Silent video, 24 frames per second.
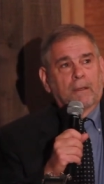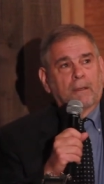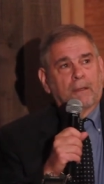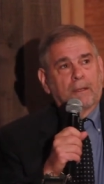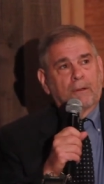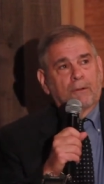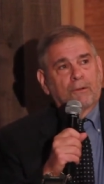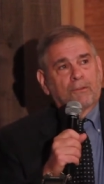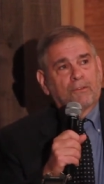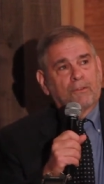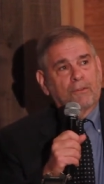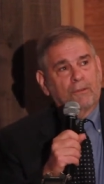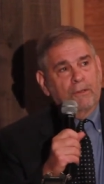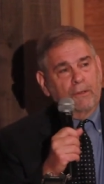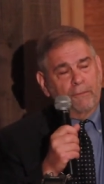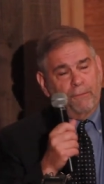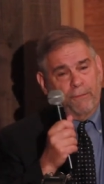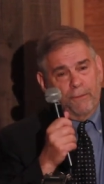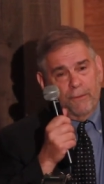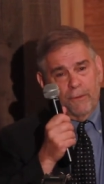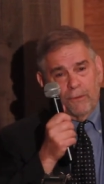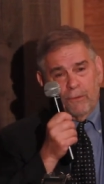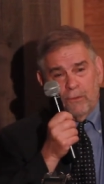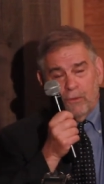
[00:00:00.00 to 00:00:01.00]
There is a
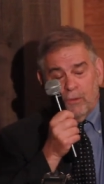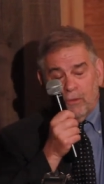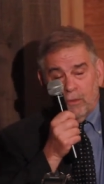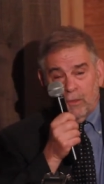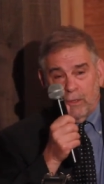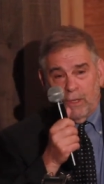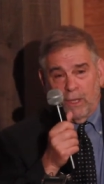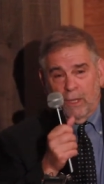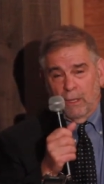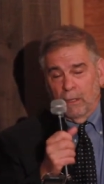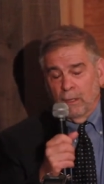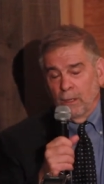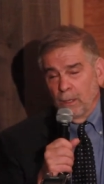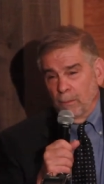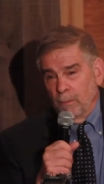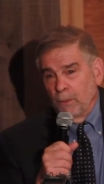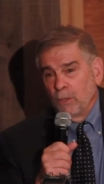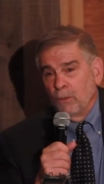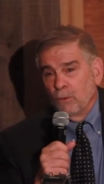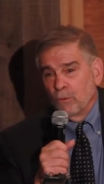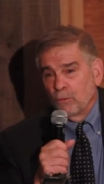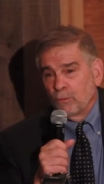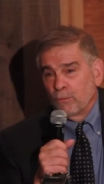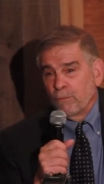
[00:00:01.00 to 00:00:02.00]
difference, and let
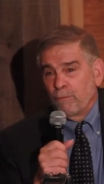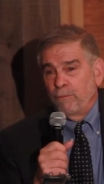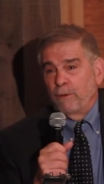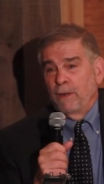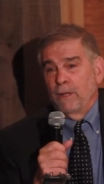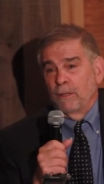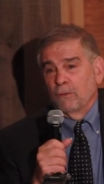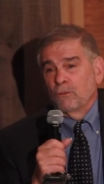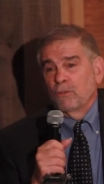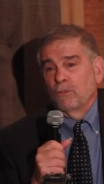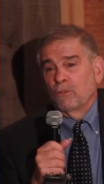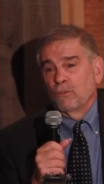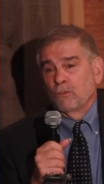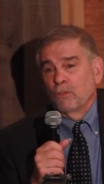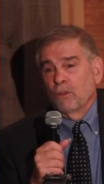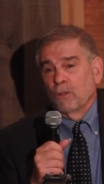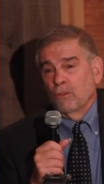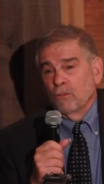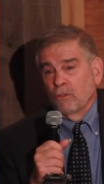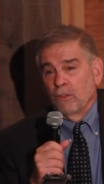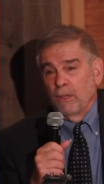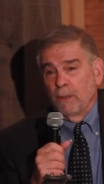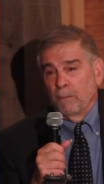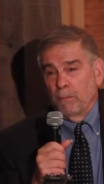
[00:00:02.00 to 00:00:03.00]
me use France as an
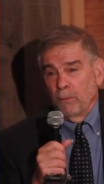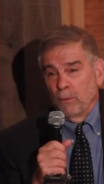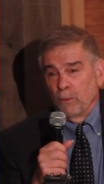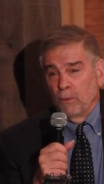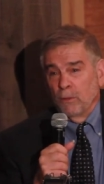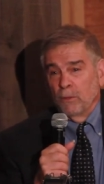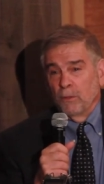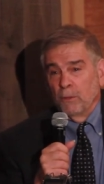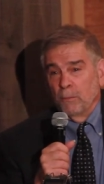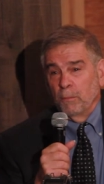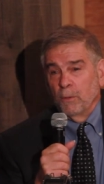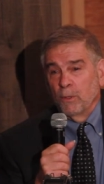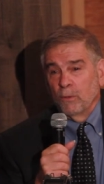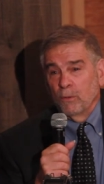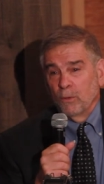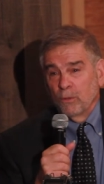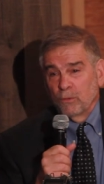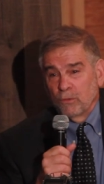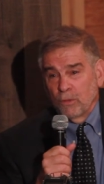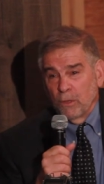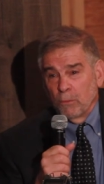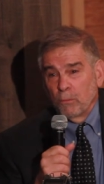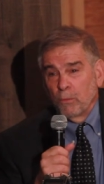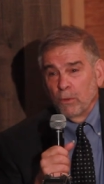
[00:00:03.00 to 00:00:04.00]
example only
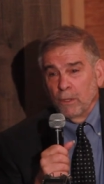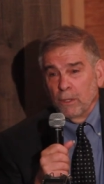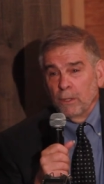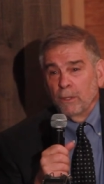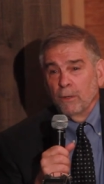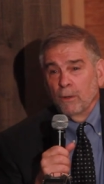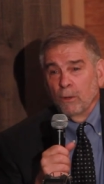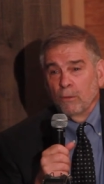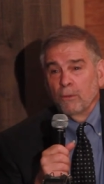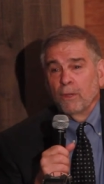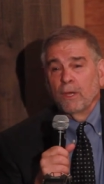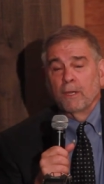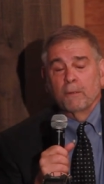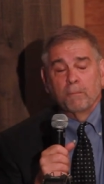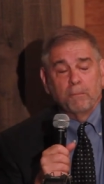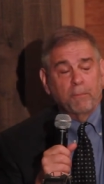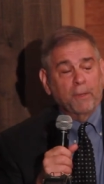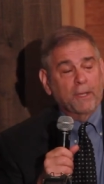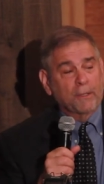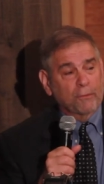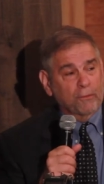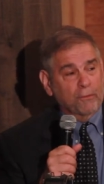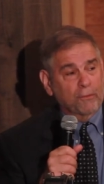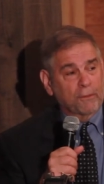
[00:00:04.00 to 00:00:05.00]
because I really know that
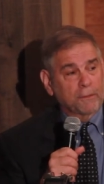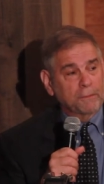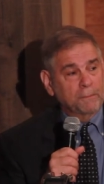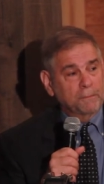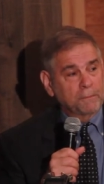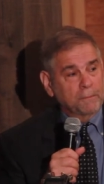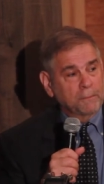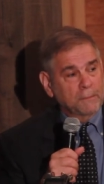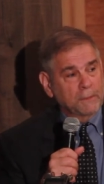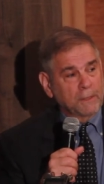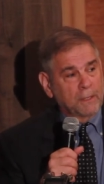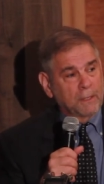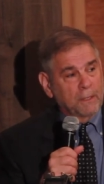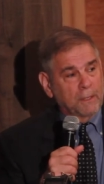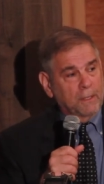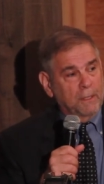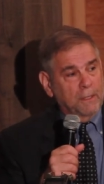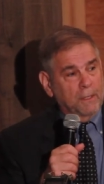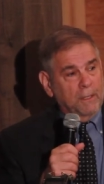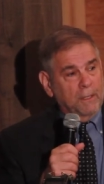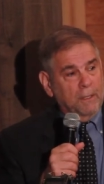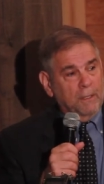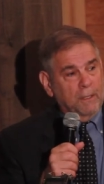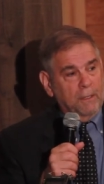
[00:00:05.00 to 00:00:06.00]
best.
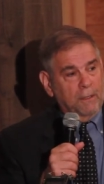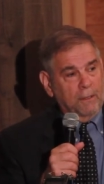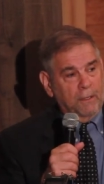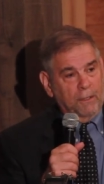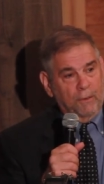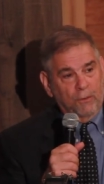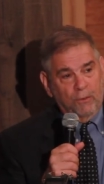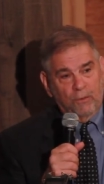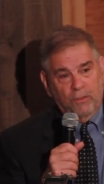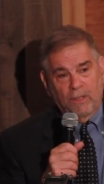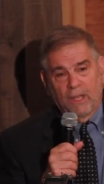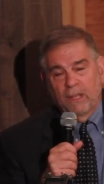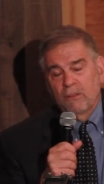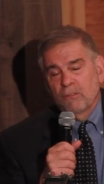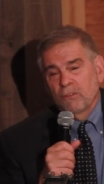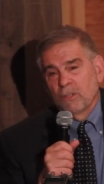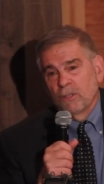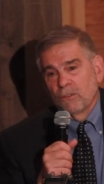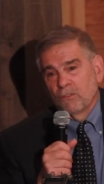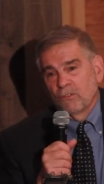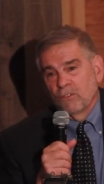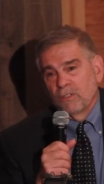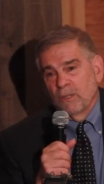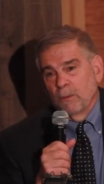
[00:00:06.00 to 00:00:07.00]
There is
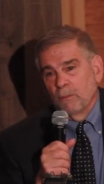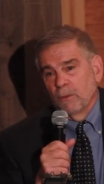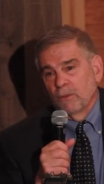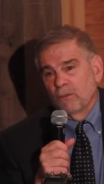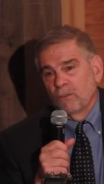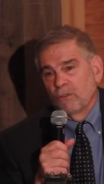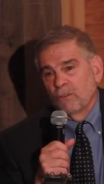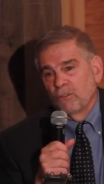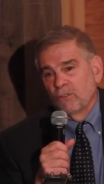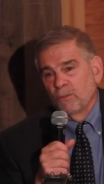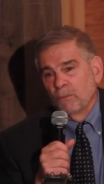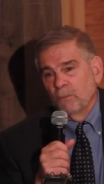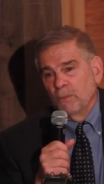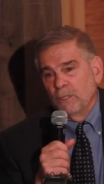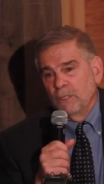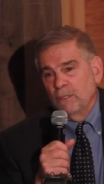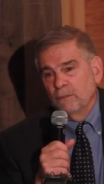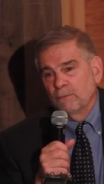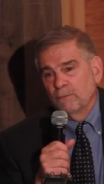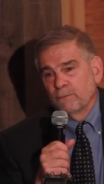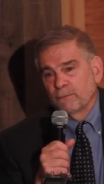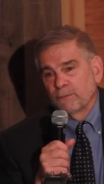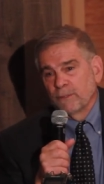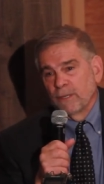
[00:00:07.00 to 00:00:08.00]
anti Semitism
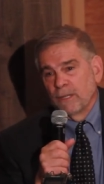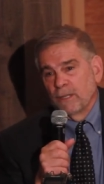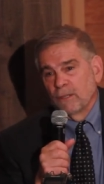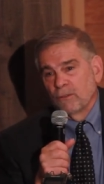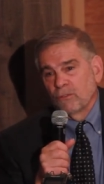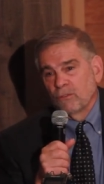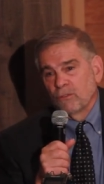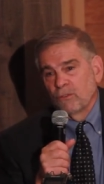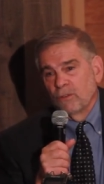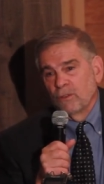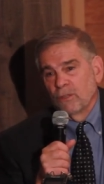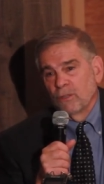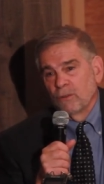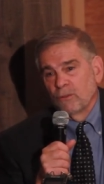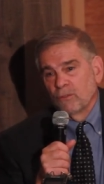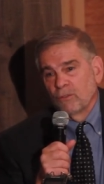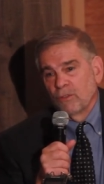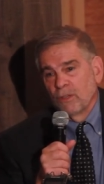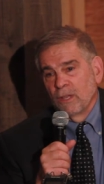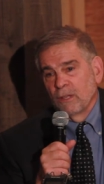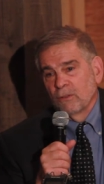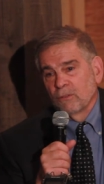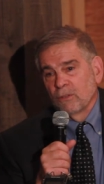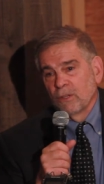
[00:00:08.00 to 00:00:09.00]
in France, and there
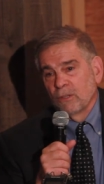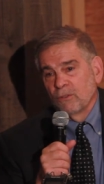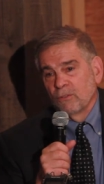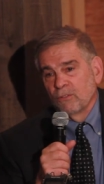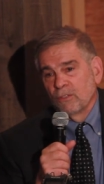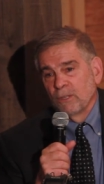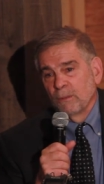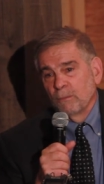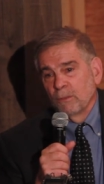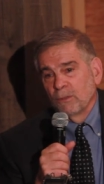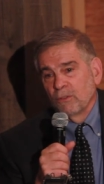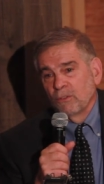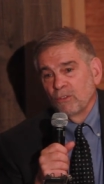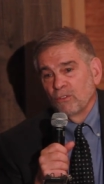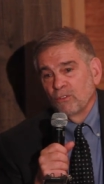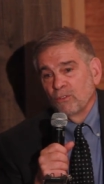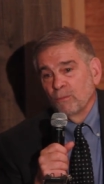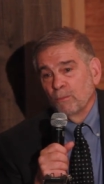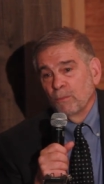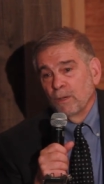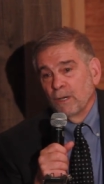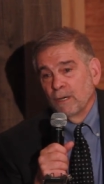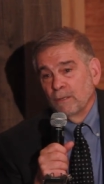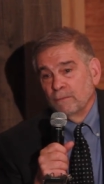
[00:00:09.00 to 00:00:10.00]
is anti
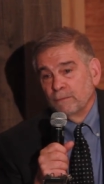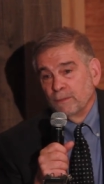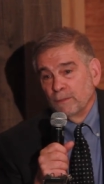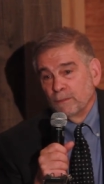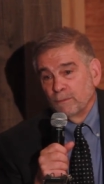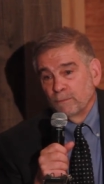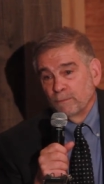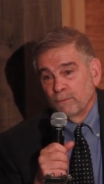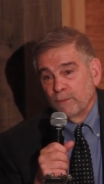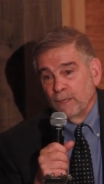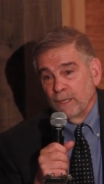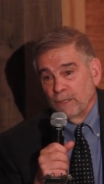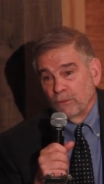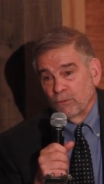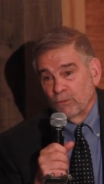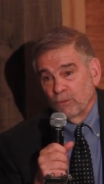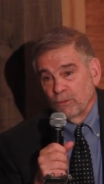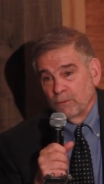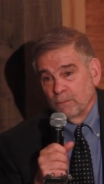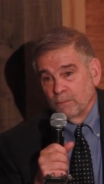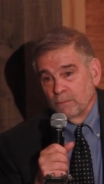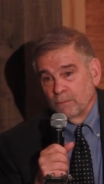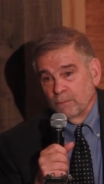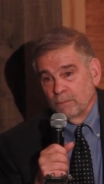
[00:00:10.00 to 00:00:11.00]
Semitism of
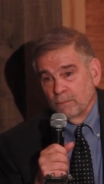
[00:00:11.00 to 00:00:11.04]
France.